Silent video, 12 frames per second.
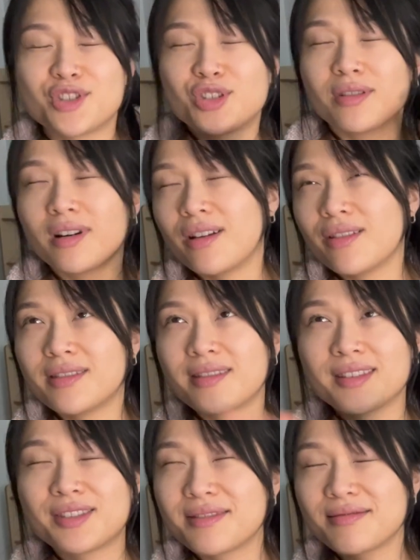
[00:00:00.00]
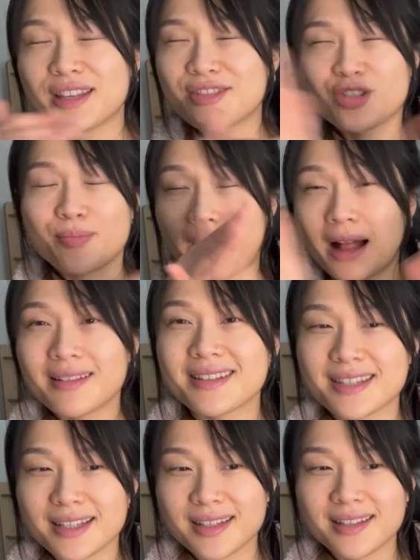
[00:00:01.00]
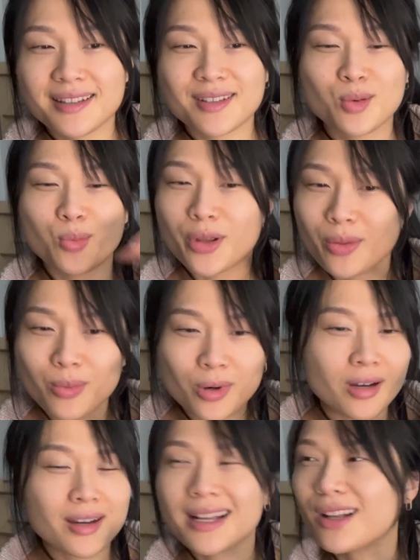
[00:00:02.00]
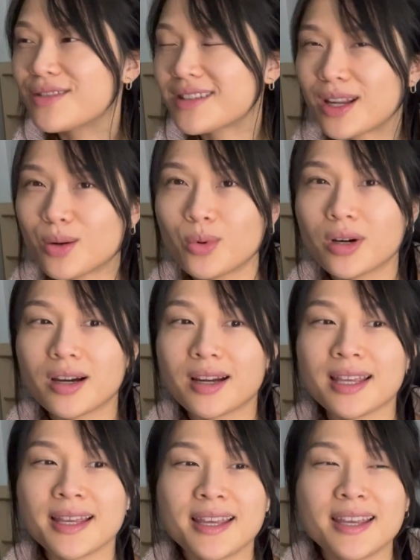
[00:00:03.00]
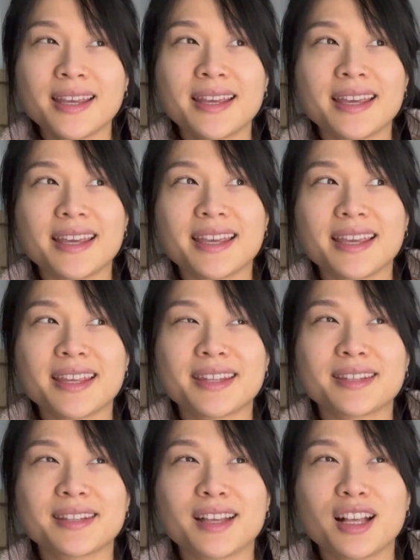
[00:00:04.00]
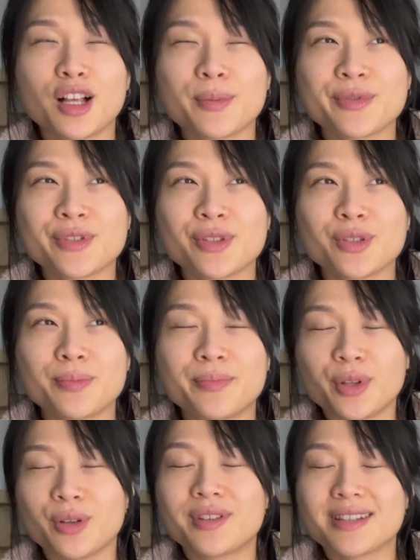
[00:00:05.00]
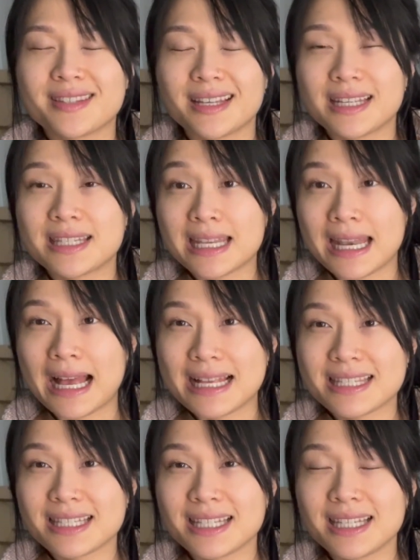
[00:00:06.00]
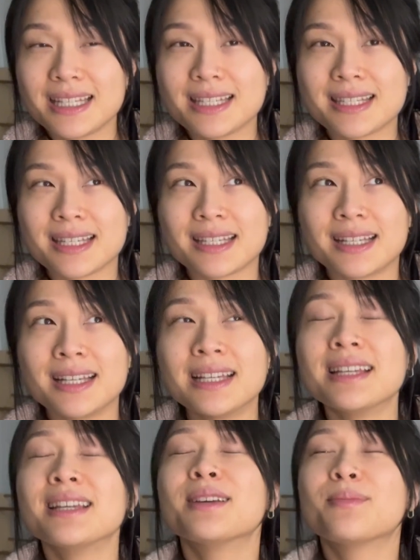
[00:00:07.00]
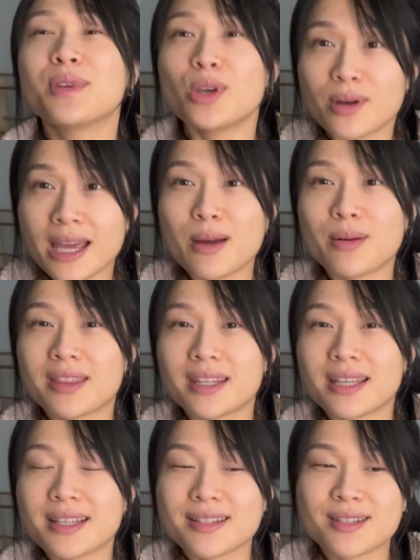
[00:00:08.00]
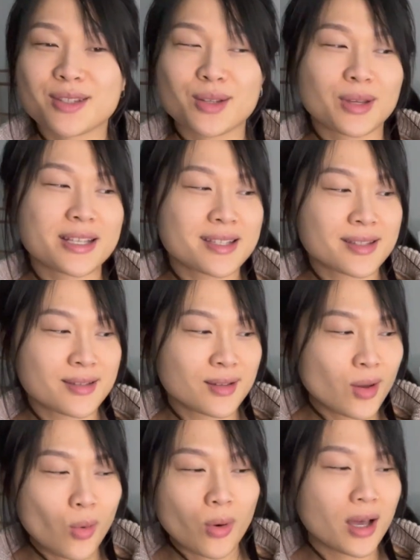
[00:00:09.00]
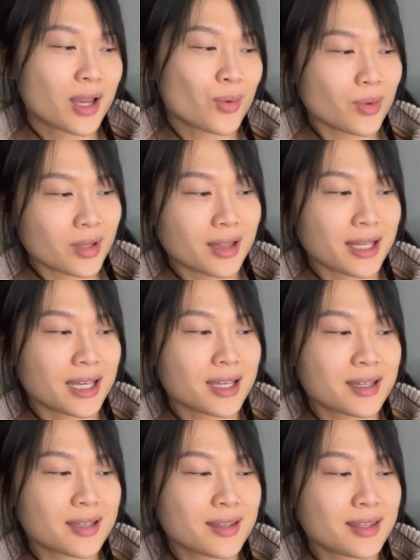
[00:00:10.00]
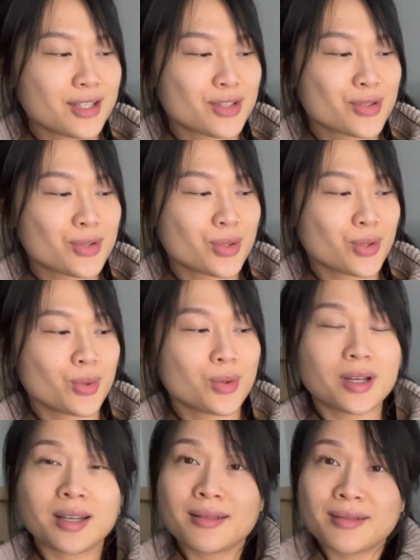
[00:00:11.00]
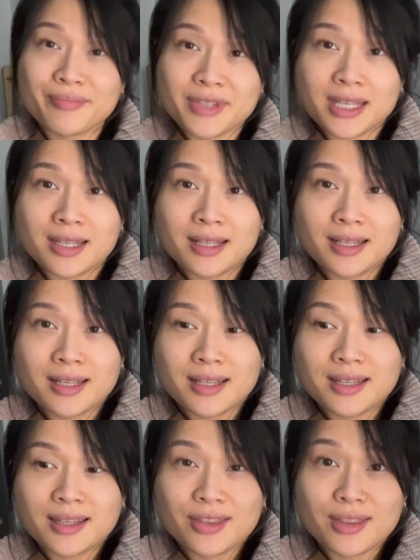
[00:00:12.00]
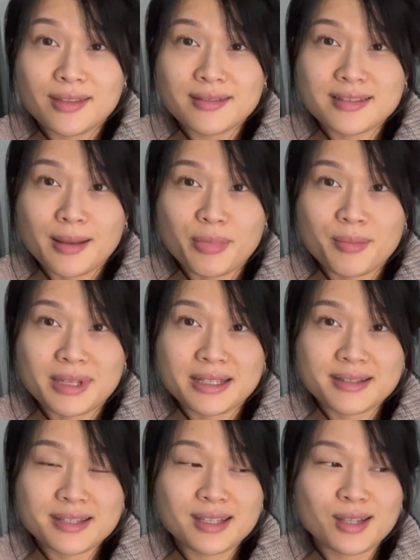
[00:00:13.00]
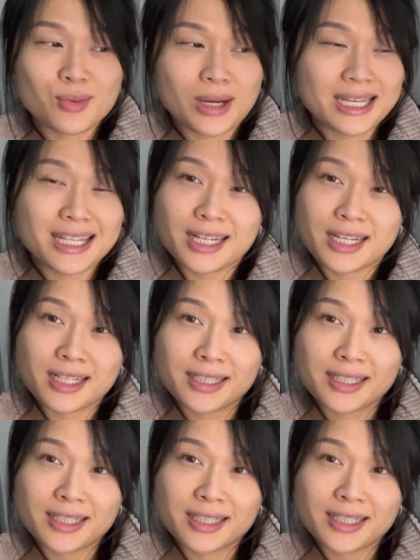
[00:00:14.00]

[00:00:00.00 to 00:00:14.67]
all the things you're balancing with work, outside of work. It helps you build this like tenacity to be okay with things. So that's why I really like these two supplements right here.